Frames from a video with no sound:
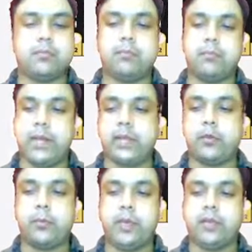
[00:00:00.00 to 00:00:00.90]

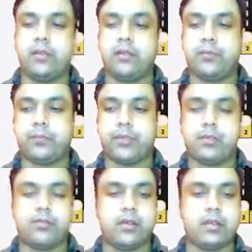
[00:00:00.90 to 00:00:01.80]
microbit
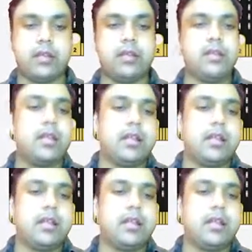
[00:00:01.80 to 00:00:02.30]
circuit.